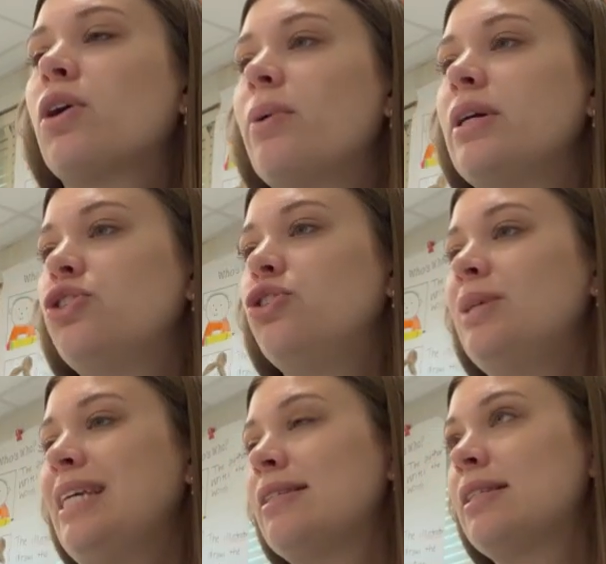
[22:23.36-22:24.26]
going to
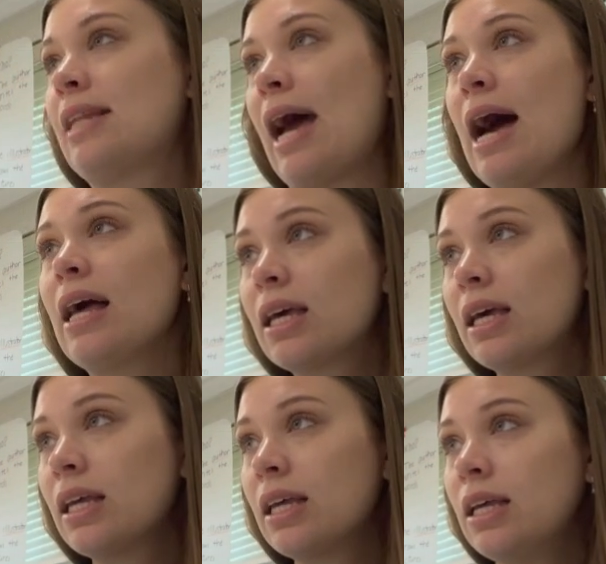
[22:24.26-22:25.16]
eat snack
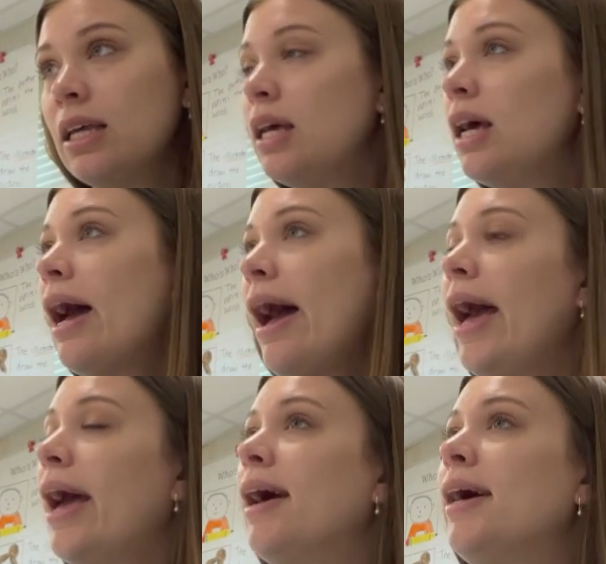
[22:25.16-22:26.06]

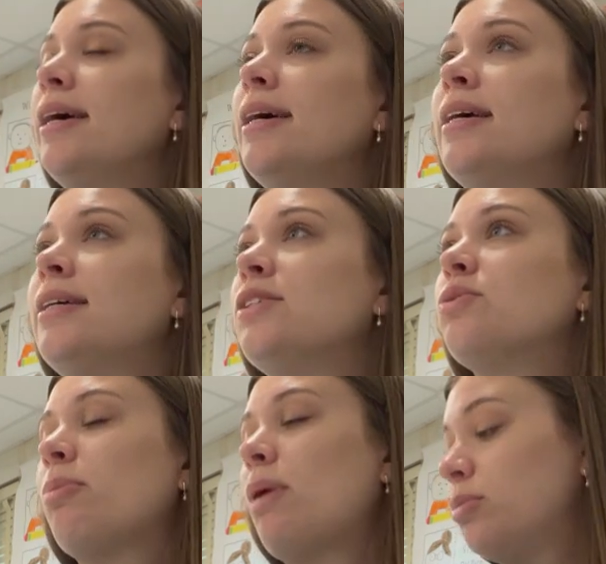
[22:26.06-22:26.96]
and
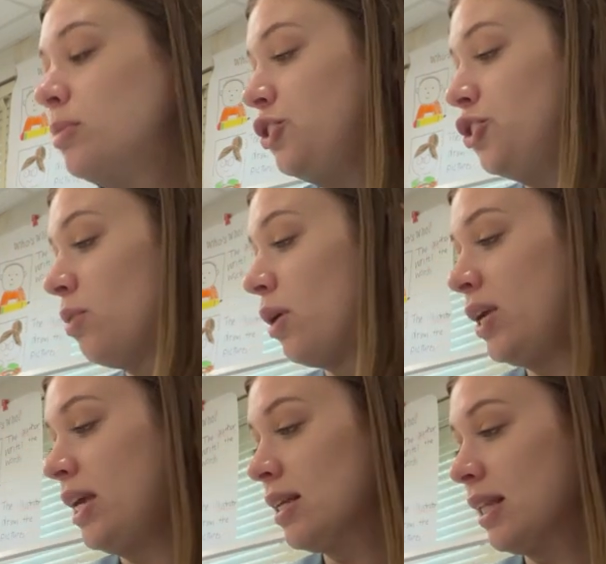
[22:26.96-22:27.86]
we'll probably do our
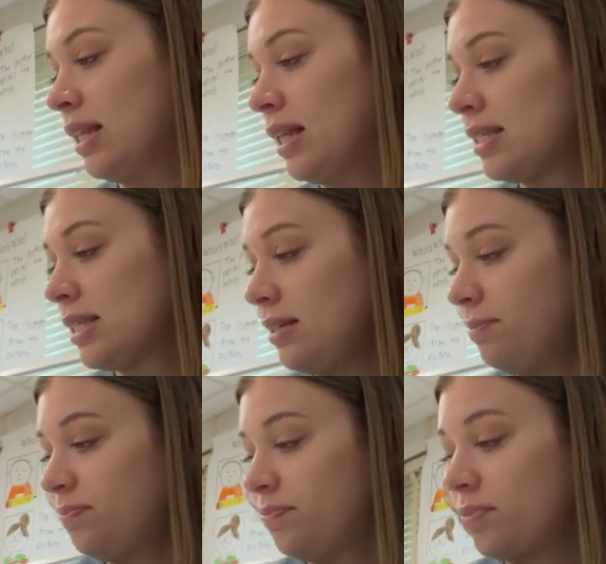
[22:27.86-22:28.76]
ELA
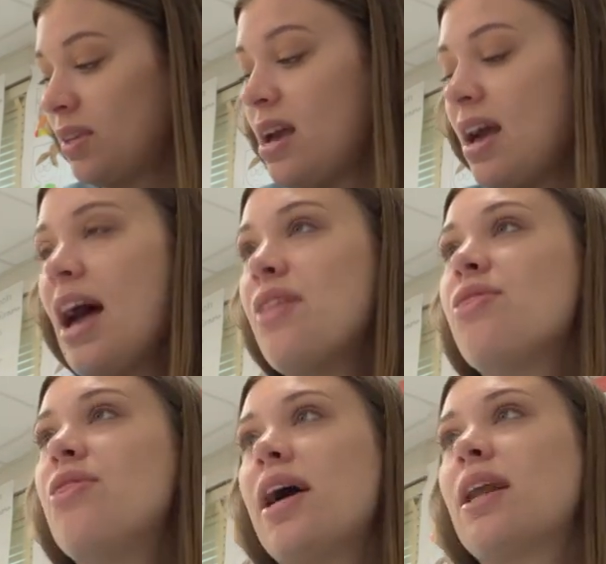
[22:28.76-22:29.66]
lesson.
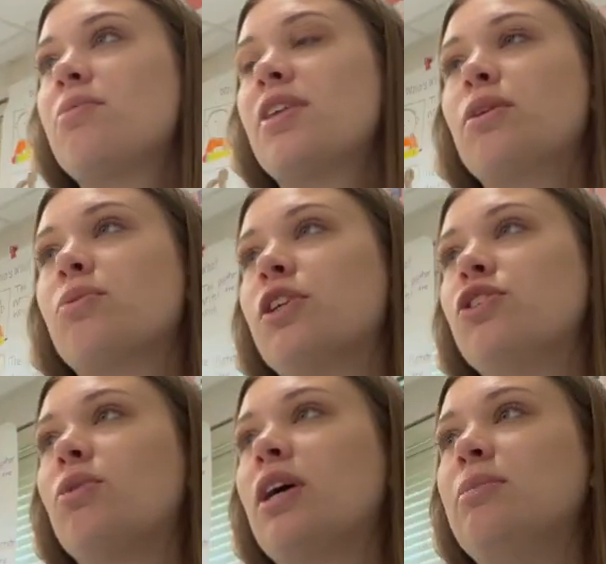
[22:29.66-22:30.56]
And then I'm thinking we're gonna
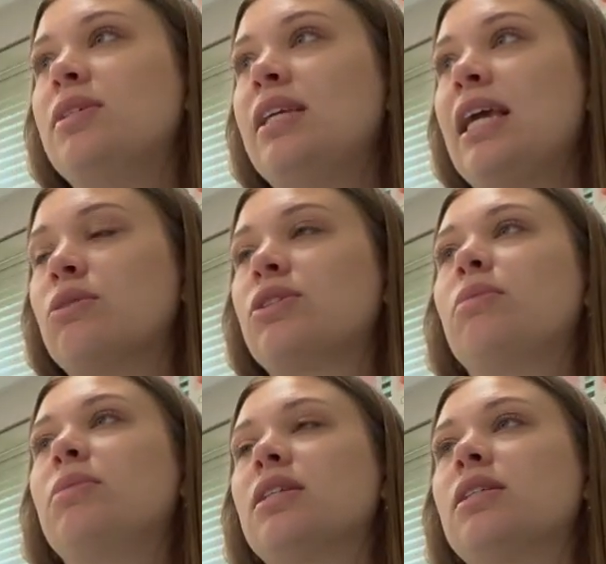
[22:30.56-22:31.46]
do our ABC
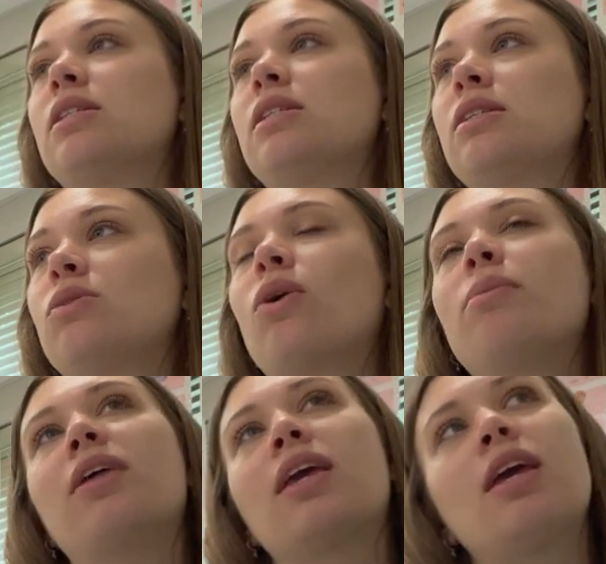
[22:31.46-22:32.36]
countdown because, or
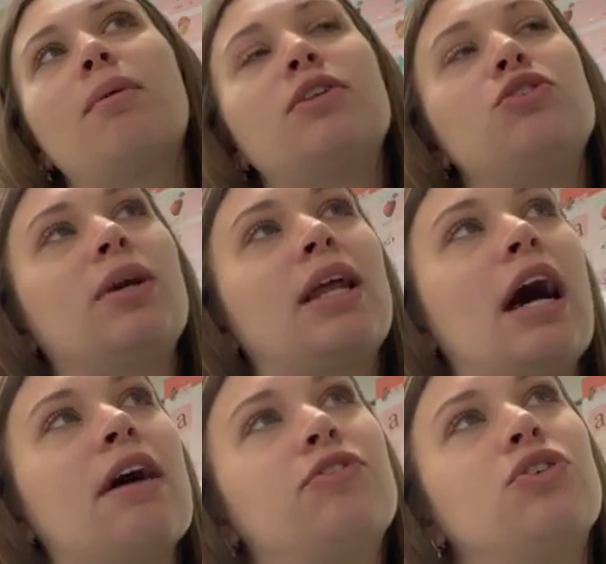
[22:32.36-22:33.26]
I'm thinking about doing it
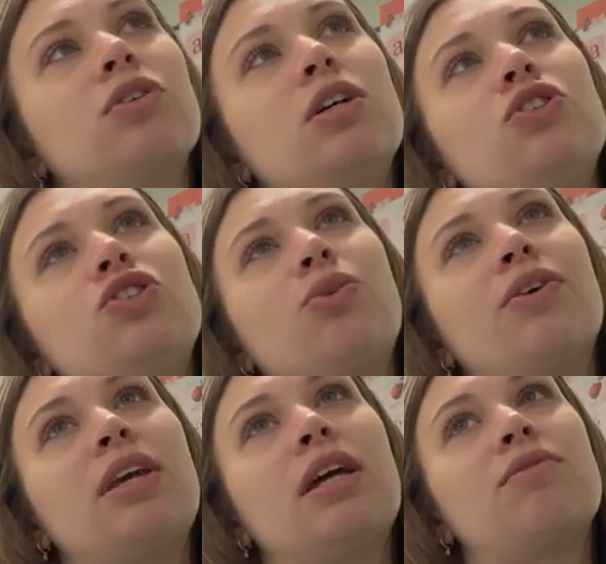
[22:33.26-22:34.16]
after lunch or
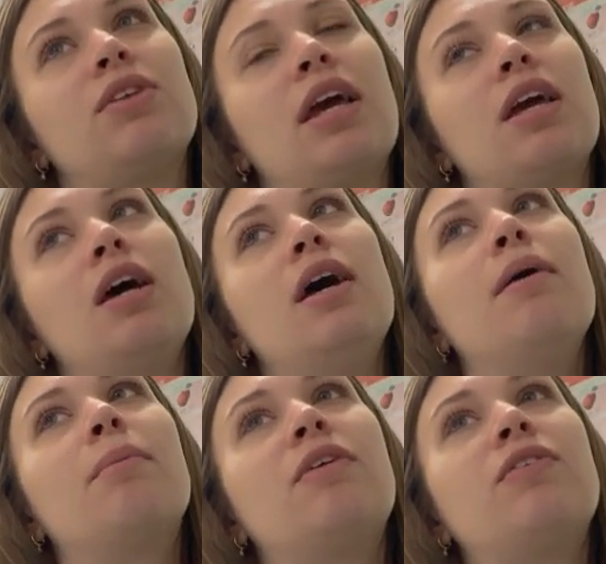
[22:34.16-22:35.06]
at the end of the day.
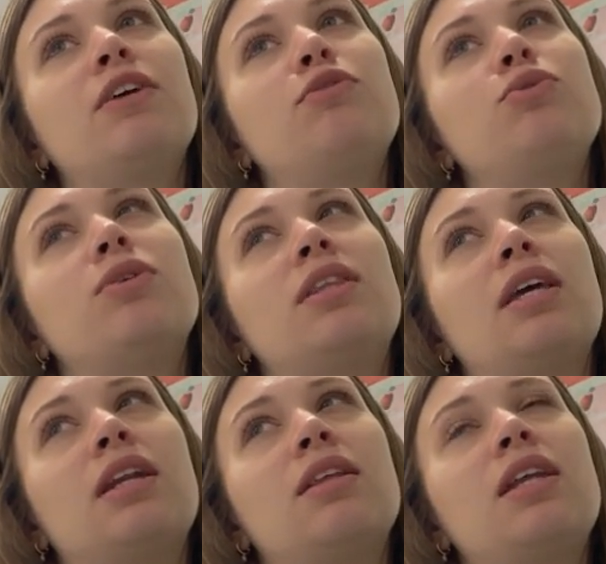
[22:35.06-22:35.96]
But I feel like if we do it at the
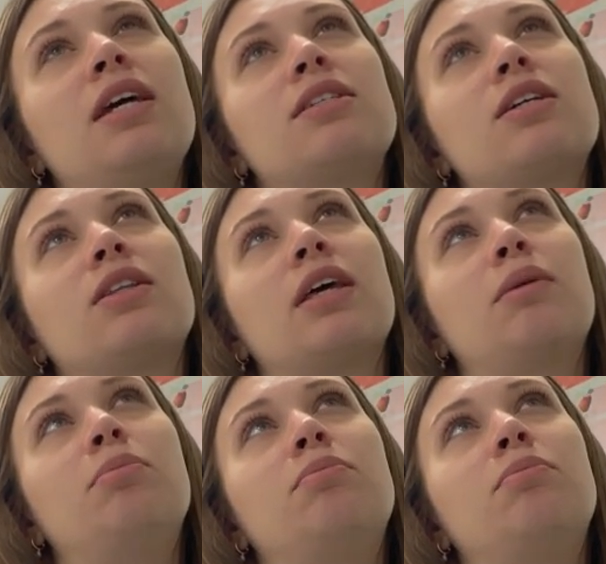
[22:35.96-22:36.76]
end of the day, it's gonna like,